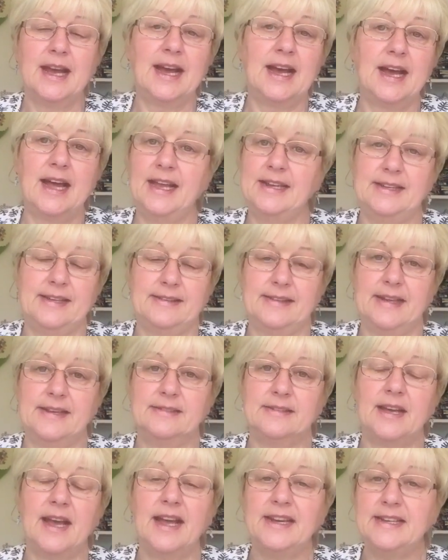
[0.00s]
anything.
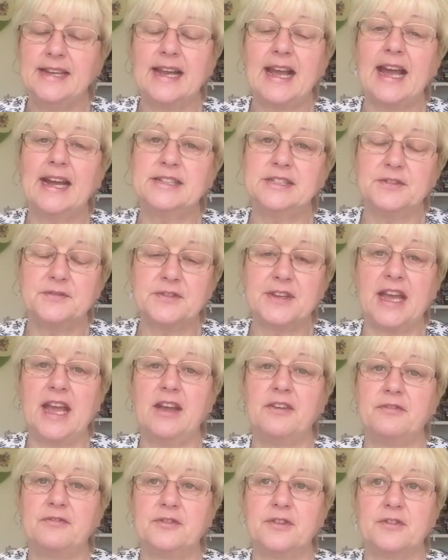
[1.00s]
Any kind of
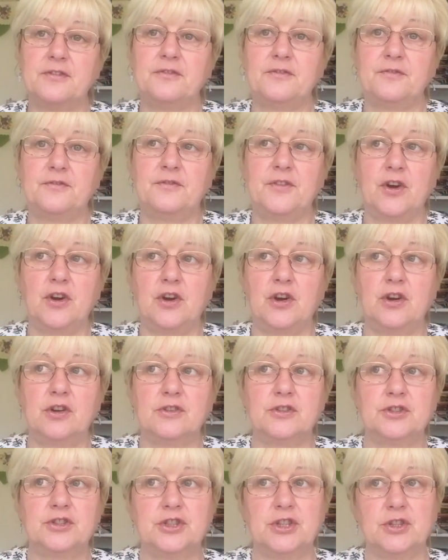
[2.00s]
gift for
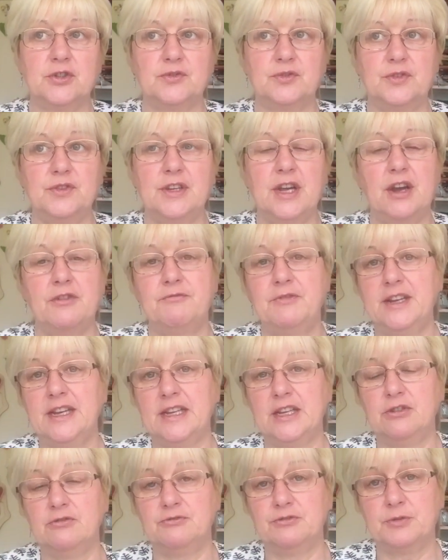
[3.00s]
children that are
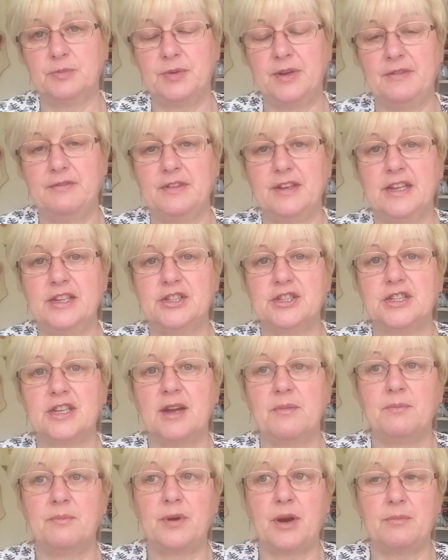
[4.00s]
really underprivileged
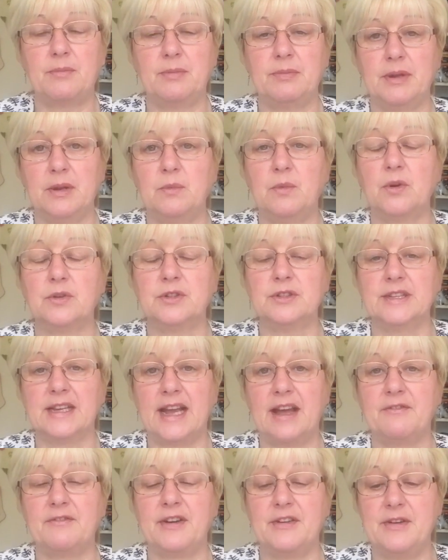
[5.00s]
and probably wouldn't
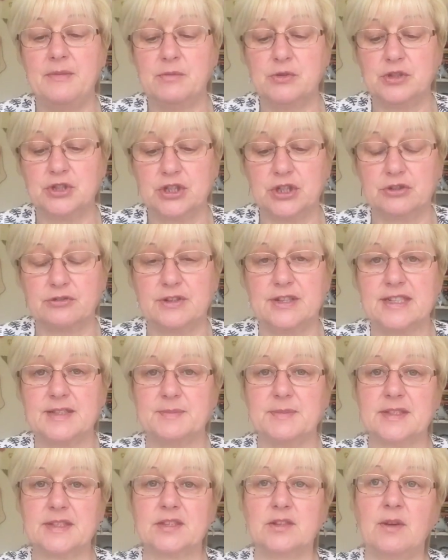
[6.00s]
get very much at
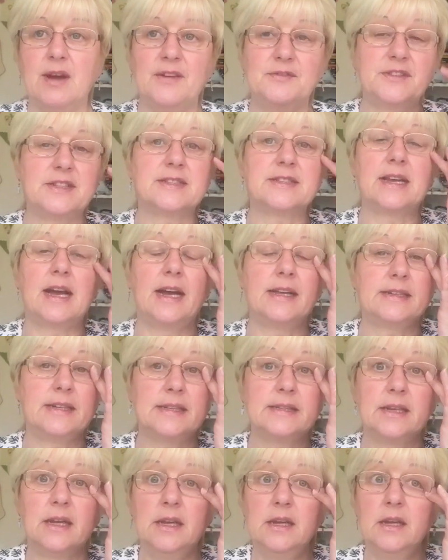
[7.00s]
Christmas. So I've
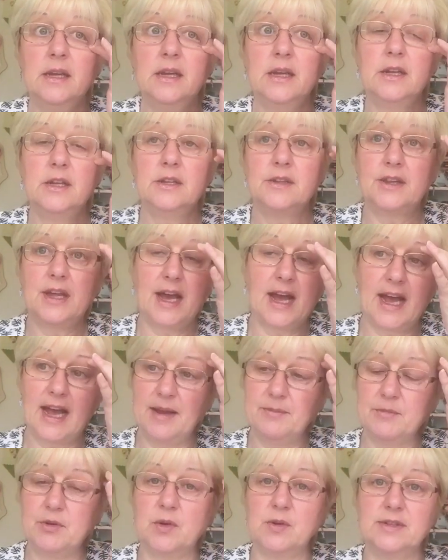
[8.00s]
decided that
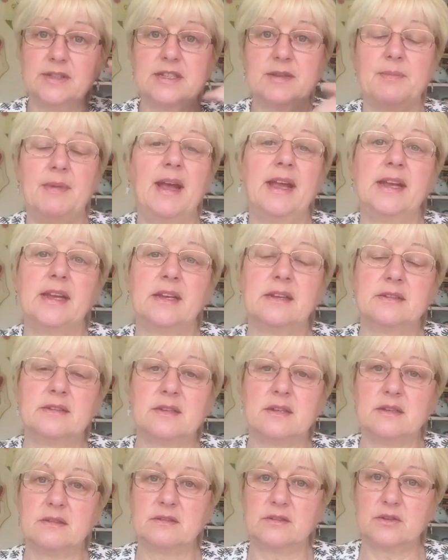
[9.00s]
I'm going to make
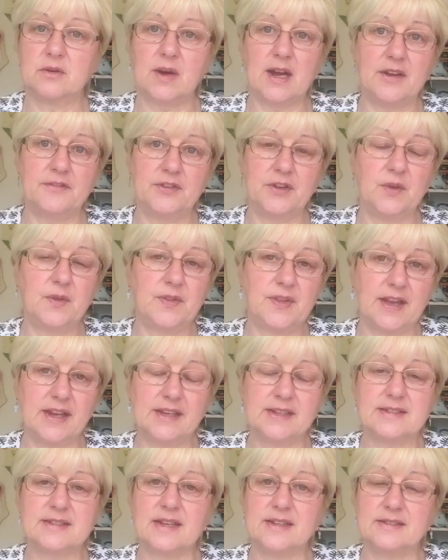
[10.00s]
quite a few
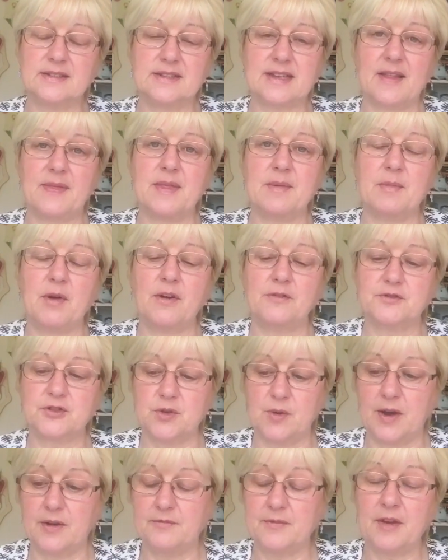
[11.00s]
things and send them off to
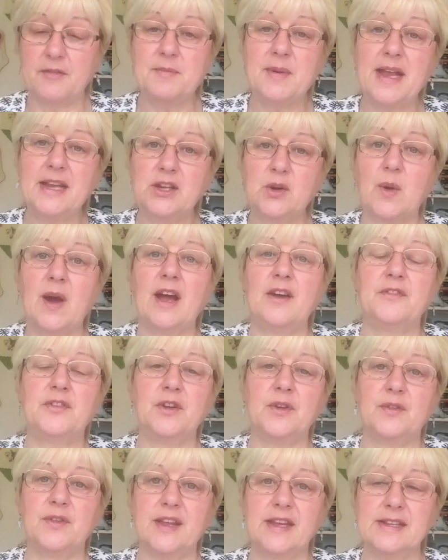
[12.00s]
her. I've made quite a
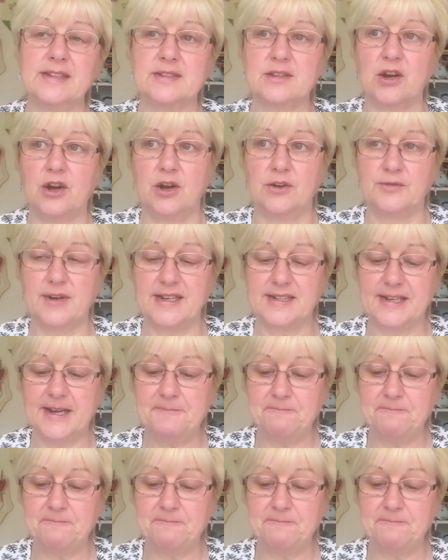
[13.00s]
few things already.